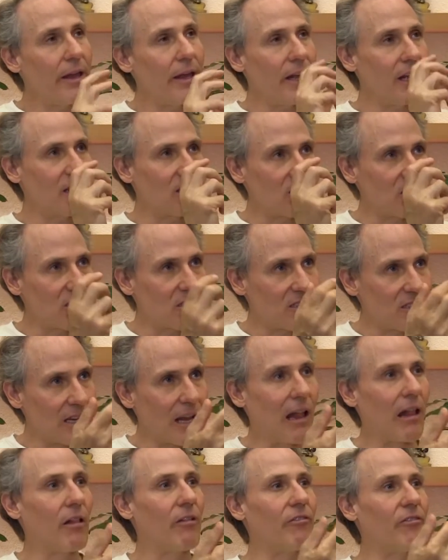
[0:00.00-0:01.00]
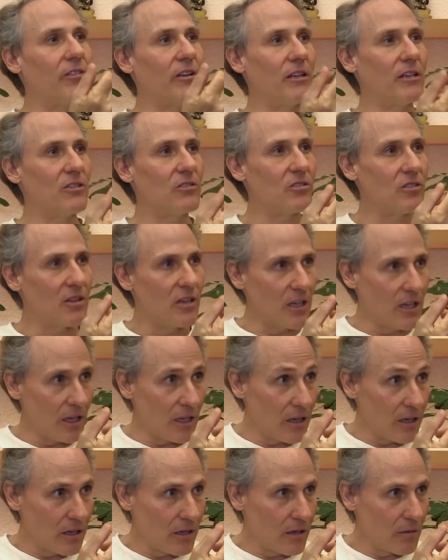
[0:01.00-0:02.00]
itself is the
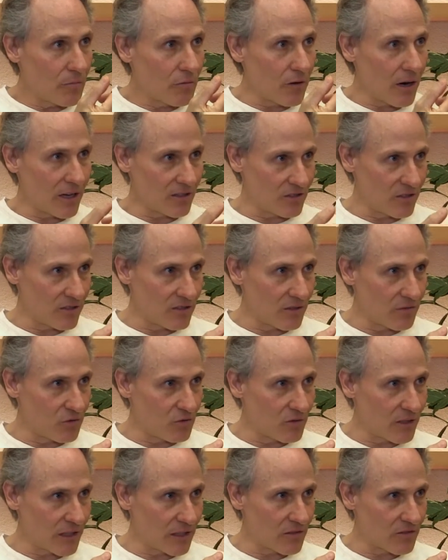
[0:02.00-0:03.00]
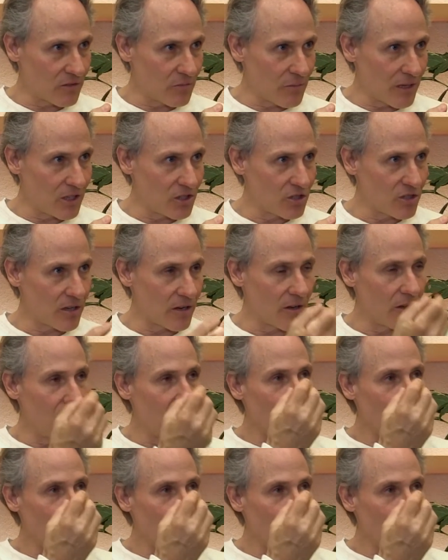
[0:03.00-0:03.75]
process of transformation.